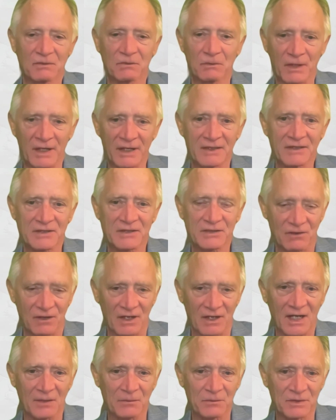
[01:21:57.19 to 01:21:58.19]
Ray
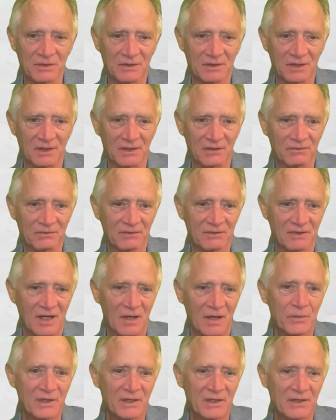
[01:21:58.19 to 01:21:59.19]
described of
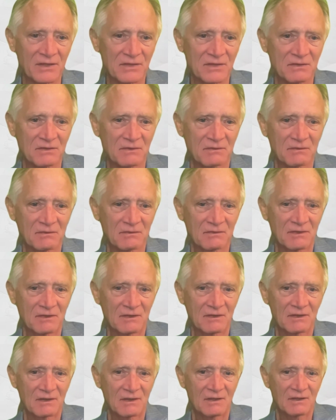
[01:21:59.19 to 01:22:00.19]
companies
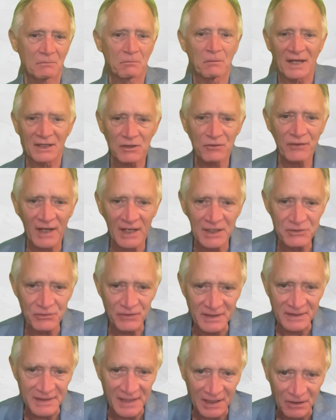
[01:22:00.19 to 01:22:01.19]

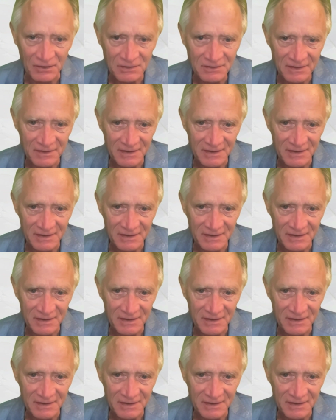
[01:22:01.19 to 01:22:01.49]
manufacturing doubt.